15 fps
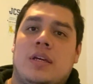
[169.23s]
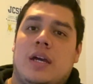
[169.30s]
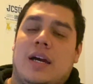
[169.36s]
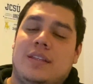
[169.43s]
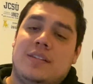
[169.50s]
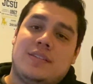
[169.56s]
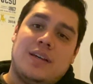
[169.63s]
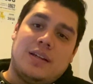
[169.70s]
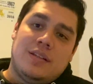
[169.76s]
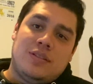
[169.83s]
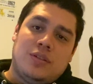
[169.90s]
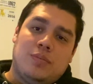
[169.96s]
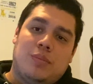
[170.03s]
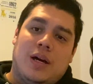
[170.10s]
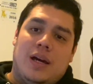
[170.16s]
I decided
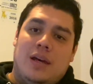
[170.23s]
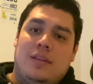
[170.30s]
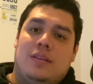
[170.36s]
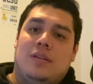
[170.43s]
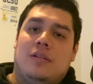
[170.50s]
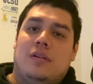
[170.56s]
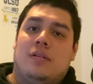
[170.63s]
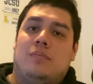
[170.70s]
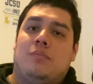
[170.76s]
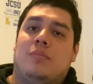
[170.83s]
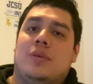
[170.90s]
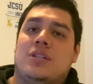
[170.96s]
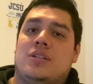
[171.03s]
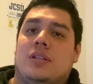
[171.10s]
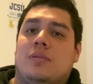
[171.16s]
to buy the
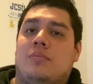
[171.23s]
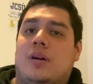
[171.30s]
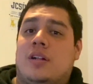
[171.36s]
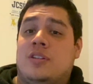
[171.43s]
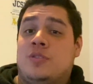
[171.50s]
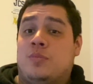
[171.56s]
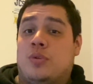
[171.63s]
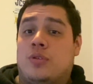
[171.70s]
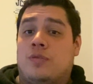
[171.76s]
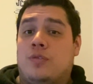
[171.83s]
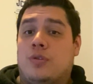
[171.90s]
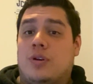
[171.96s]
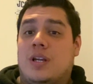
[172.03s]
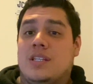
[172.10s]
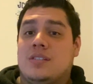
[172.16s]
Michelin PS Sport
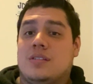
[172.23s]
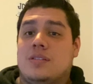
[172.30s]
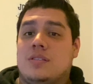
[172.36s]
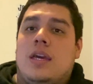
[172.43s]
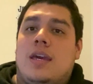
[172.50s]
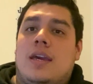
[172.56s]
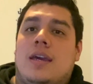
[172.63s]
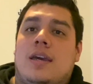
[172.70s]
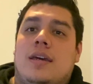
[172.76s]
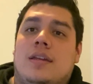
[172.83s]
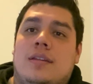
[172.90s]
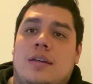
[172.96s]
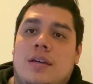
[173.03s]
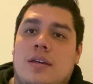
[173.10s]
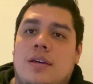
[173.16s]
4S's,
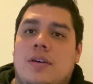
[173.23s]
and